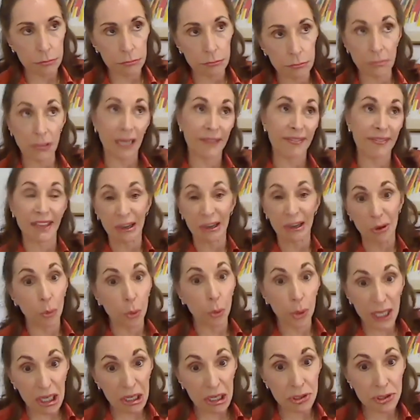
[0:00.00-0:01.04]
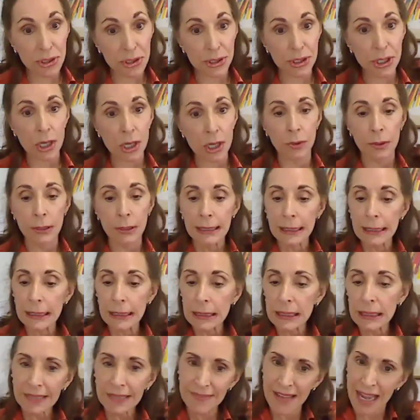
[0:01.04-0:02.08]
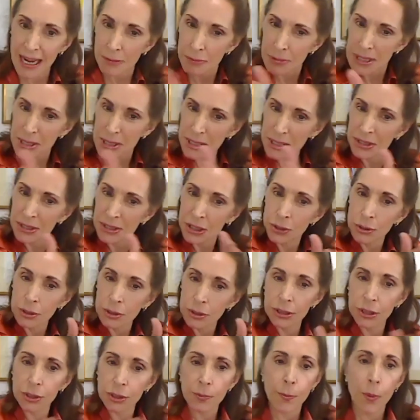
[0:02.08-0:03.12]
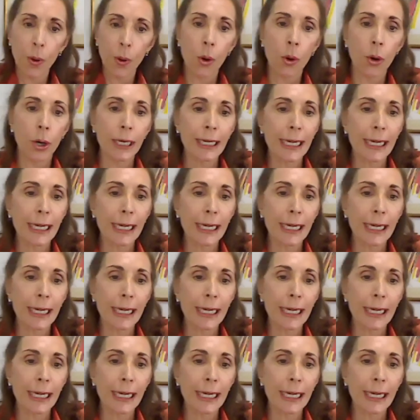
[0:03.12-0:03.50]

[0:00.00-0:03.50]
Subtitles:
I think a week or so. And that was in the earlier part,